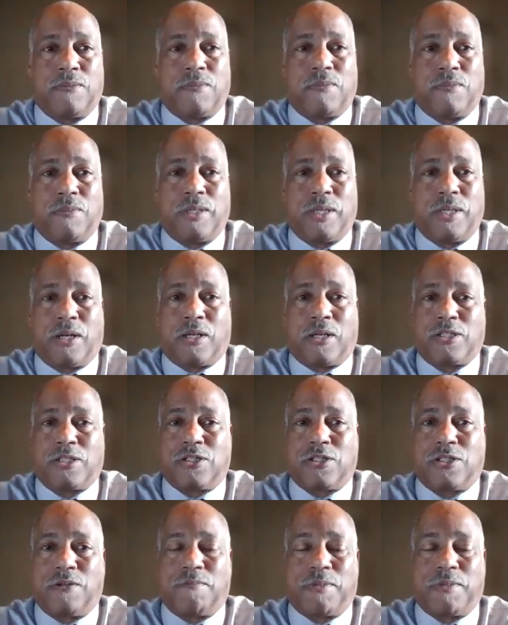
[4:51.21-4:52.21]
We
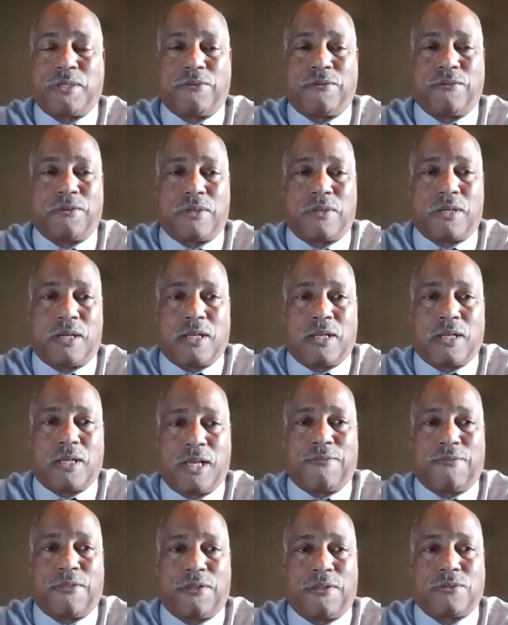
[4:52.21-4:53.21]
also have been
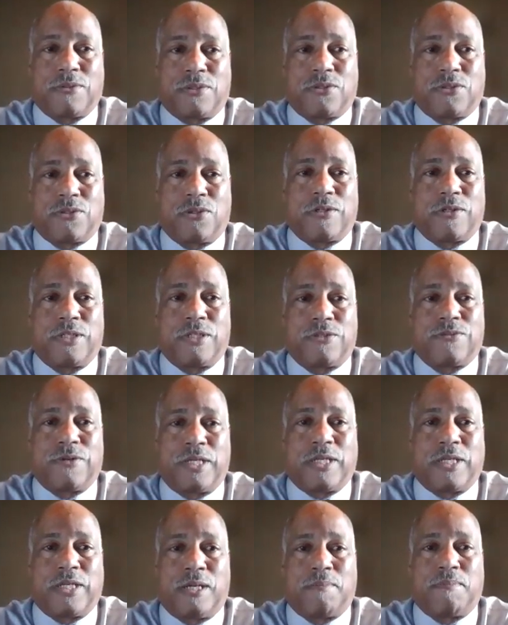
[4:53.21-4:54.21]
had those stories
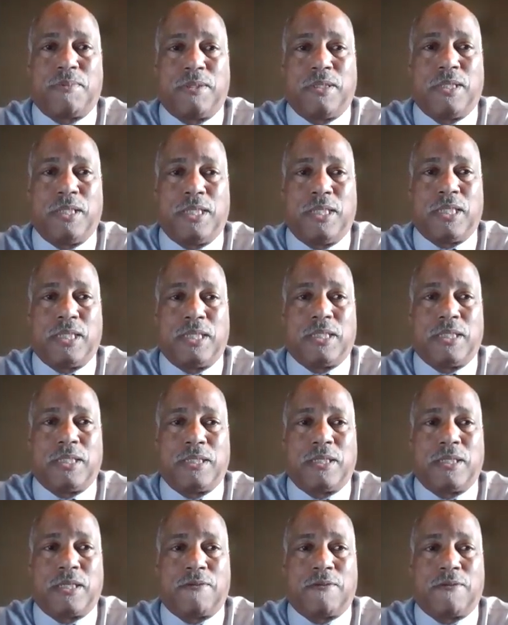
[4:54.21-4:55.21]
written up
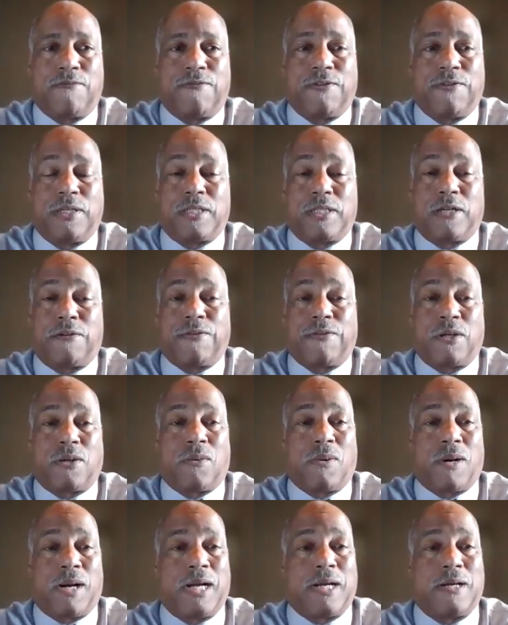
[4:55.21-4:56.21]
in Philadelphia
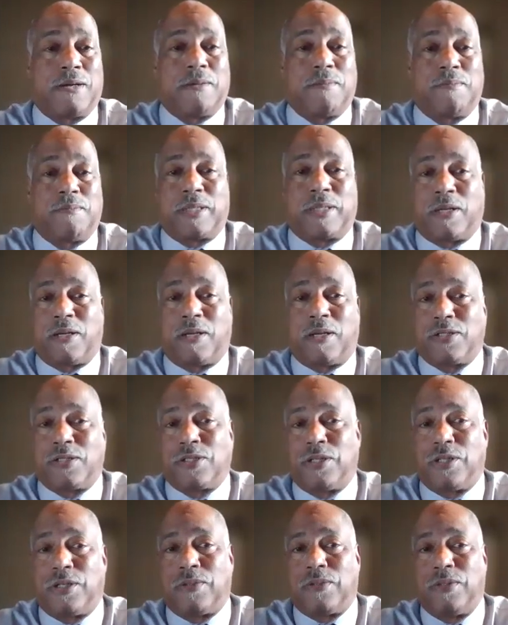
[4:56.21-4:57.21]
Inquirer, but
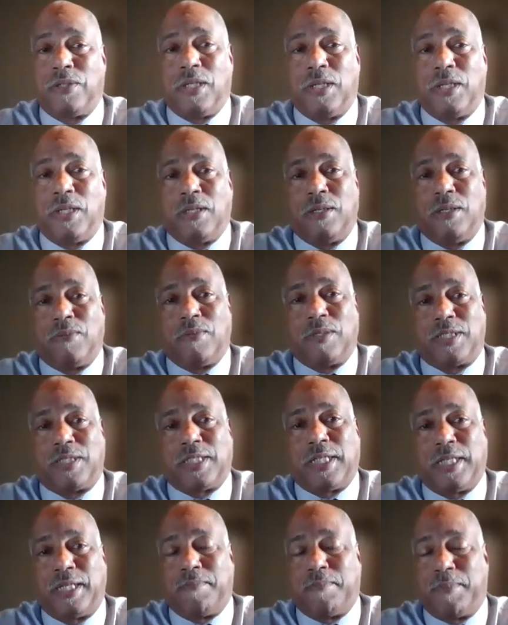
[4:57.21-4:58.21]
also with
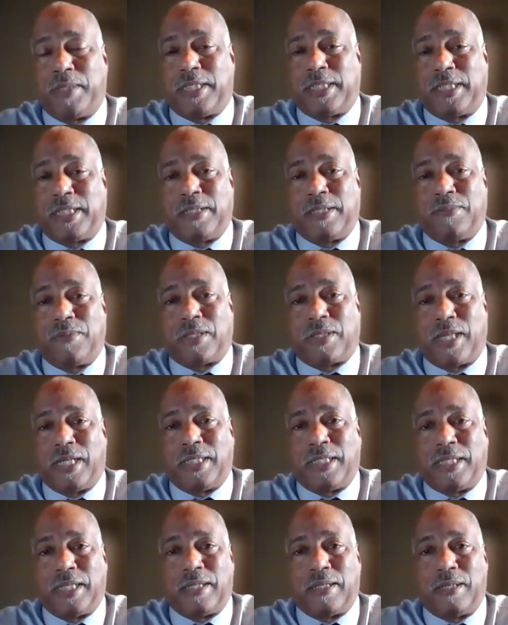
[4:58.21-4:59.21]
CNBC, where they
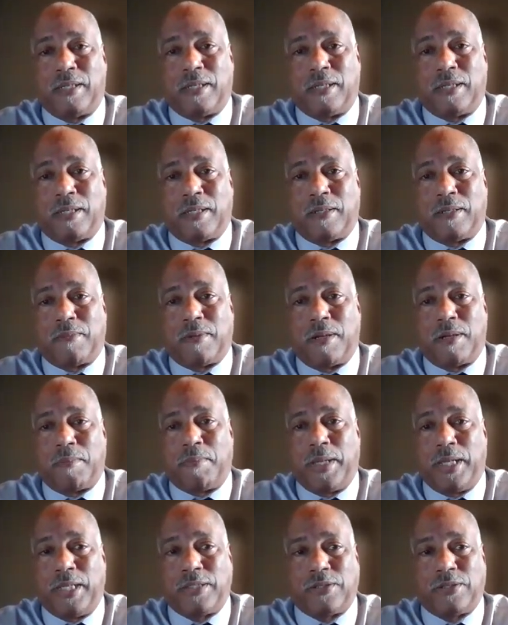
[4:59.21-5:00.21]
did a
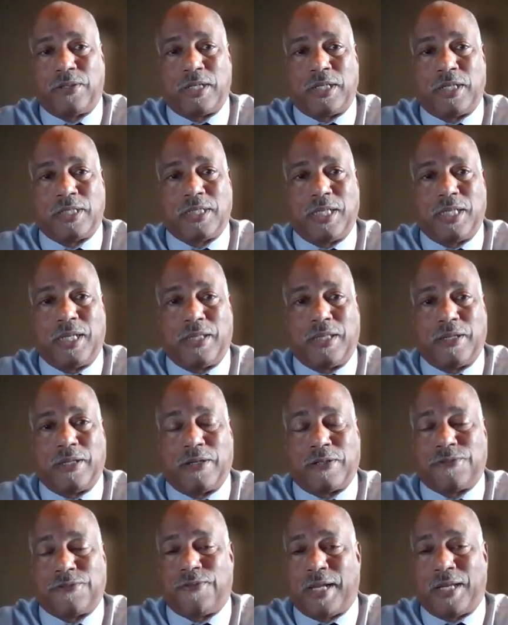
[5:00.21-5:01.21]
piece on us, and
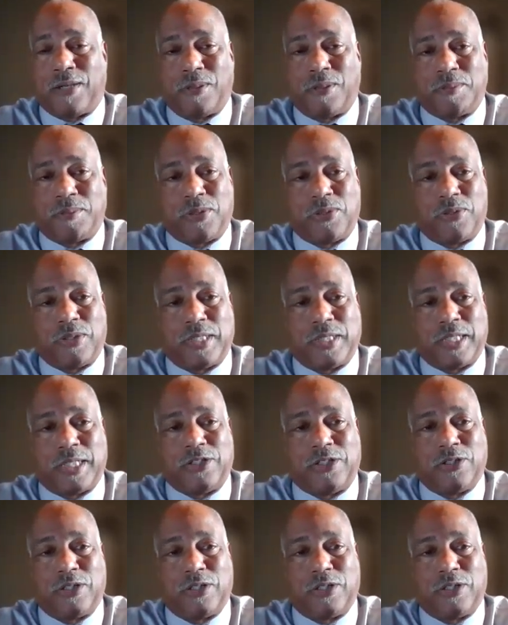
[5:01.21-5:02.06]
there's follow-up stories that